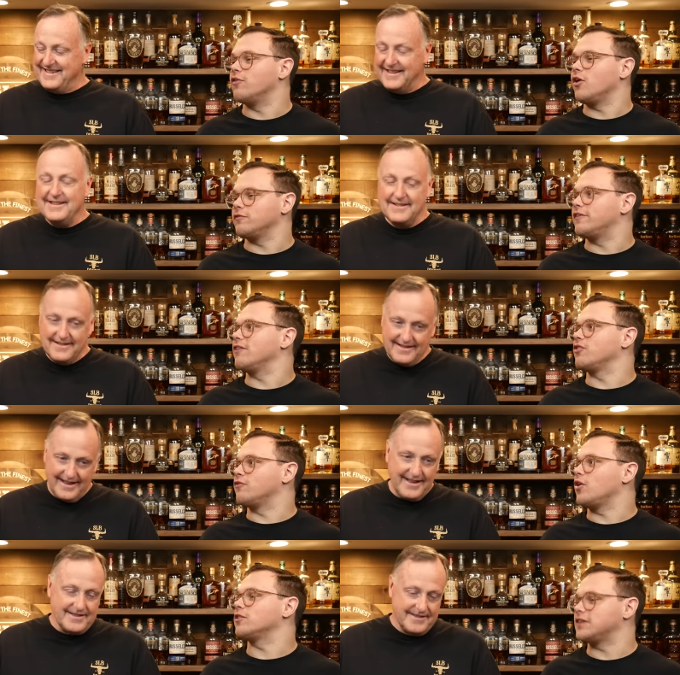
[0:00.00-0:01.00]
Speaker 1: all favorite of
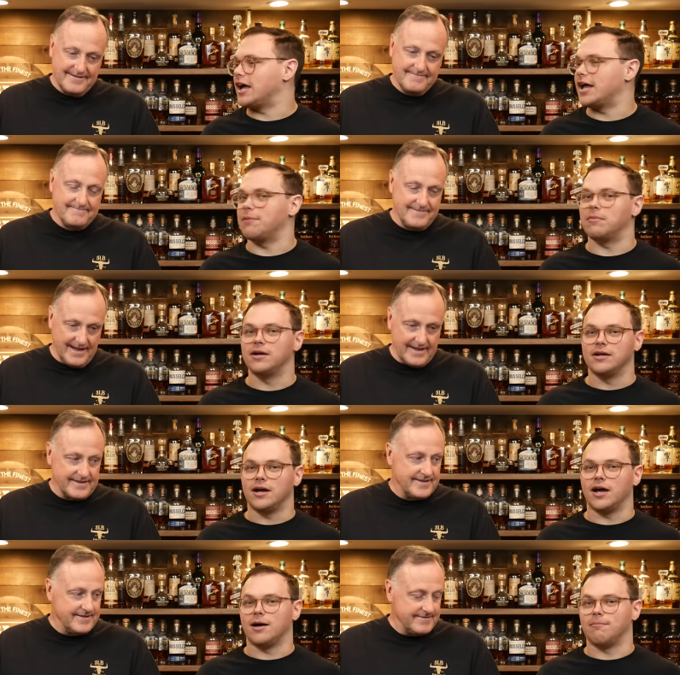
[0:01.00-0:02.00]
yes. all time.
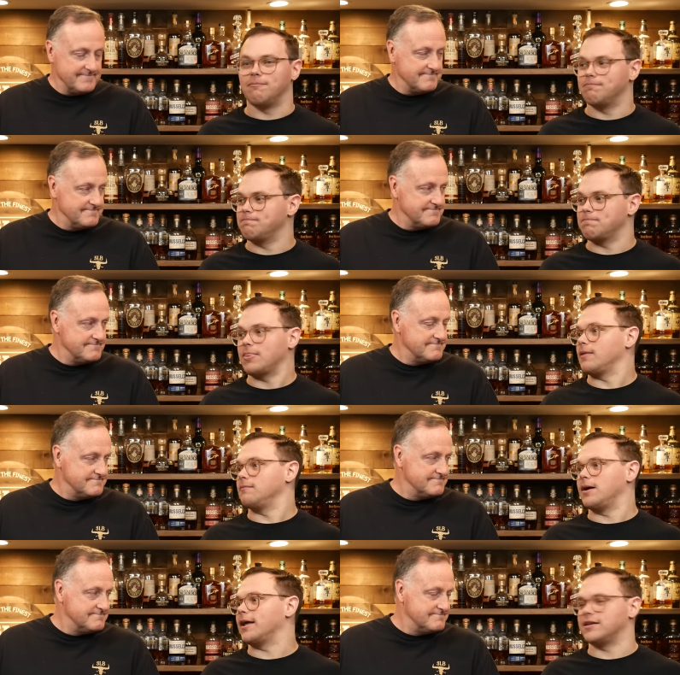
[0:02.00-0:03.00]
Yes. Um,
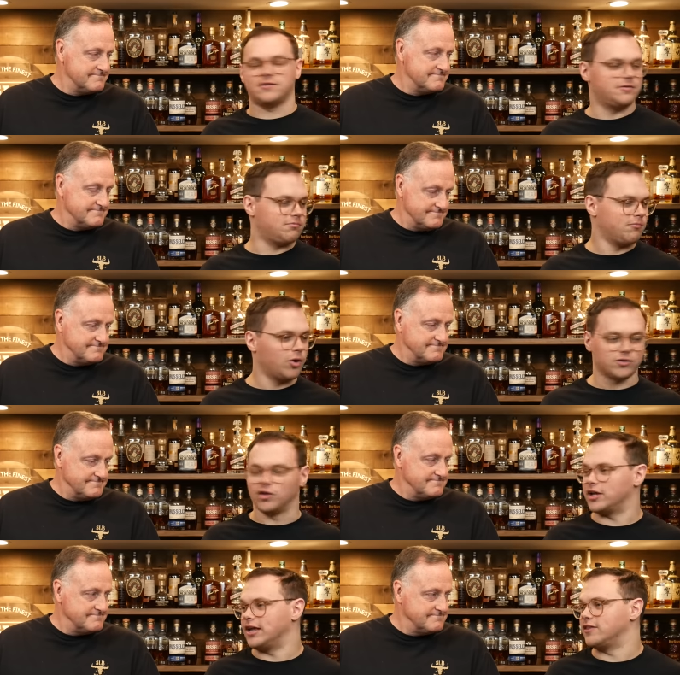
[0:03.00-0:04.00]
I guess these most
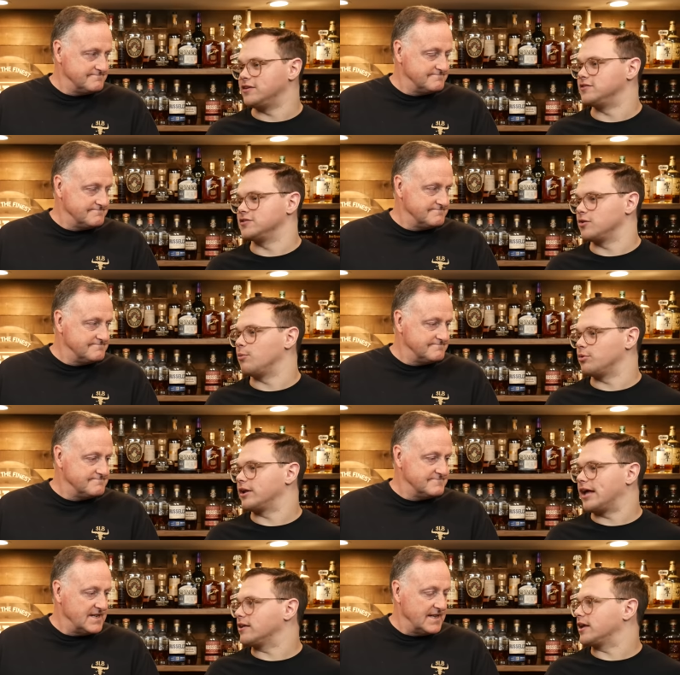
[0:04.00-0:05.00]
looking at these, these are all
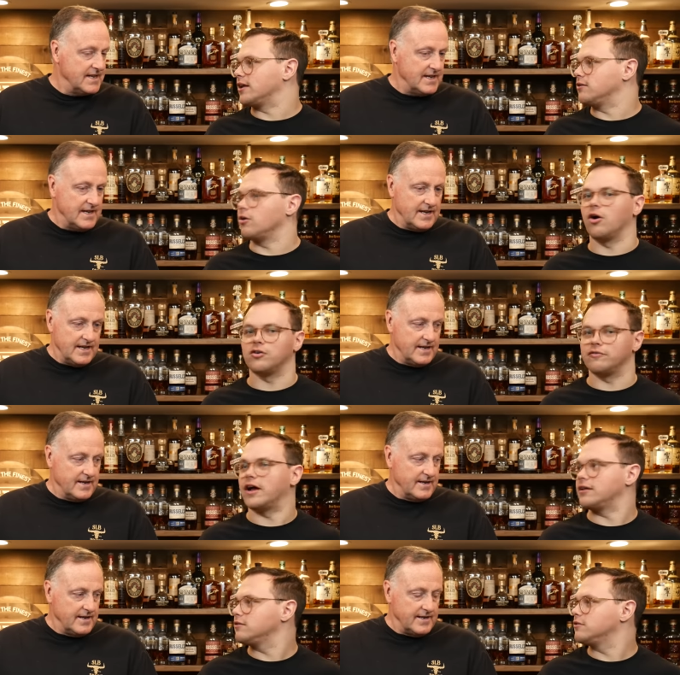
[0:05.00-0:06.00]
pretty allocated or hard to
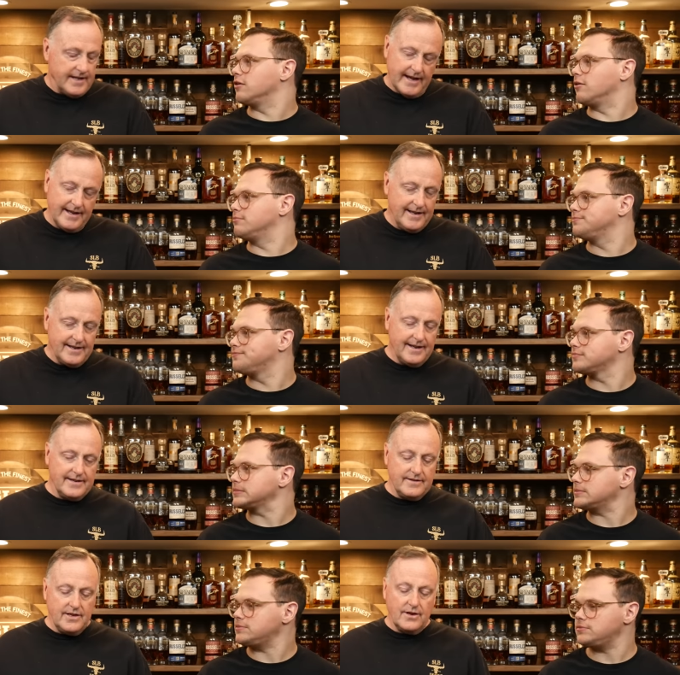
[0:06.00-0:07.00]
find.
Speaker 2: So. Yeah, and,
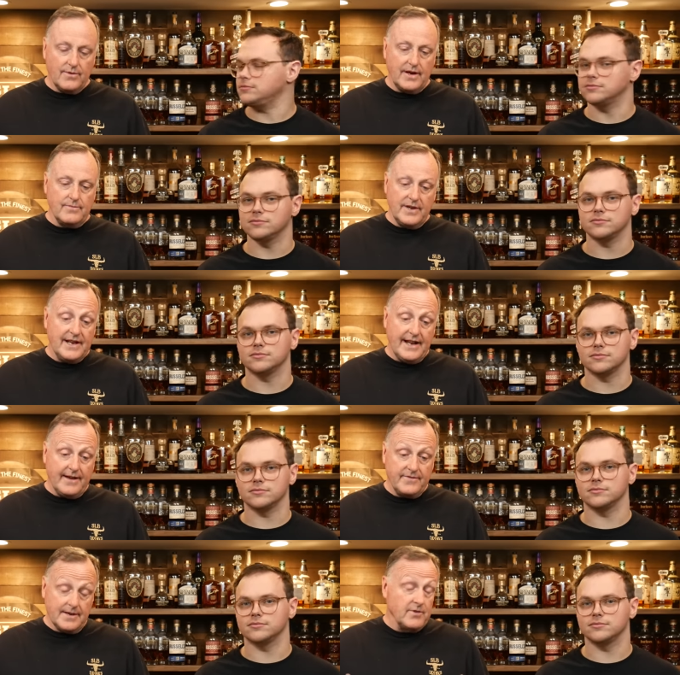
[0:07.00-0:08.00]
and, you know what? We did
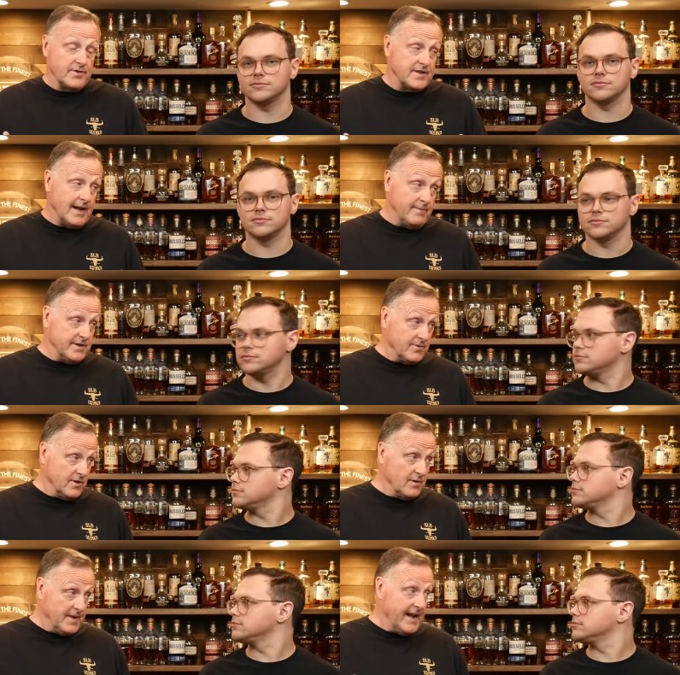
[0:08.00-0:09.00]
have some of those comments were
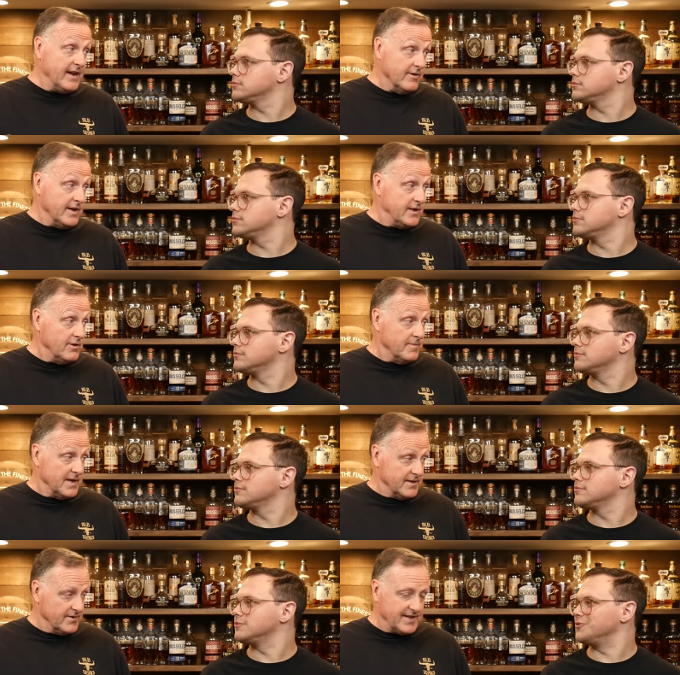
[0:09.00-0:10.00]
a little bit angry too
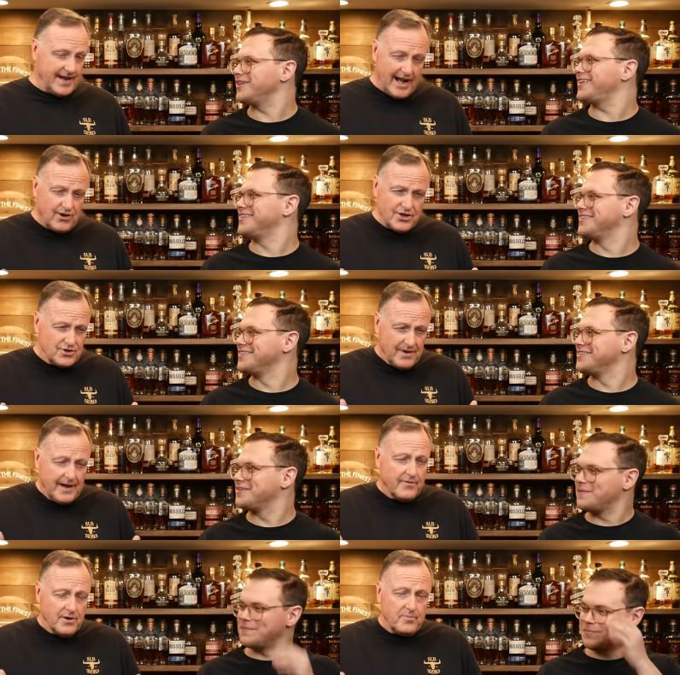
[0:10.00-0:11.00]
because they're saying, really? "How could you
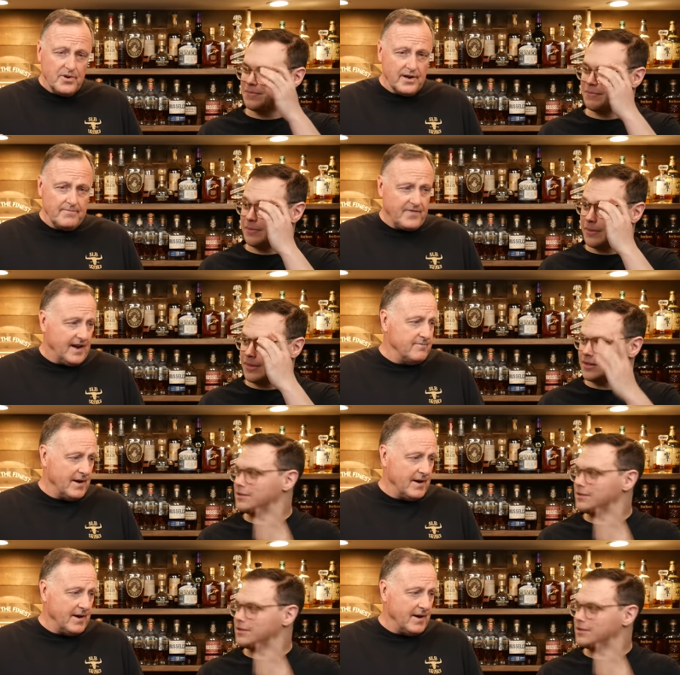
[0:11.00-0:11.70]
ever put up five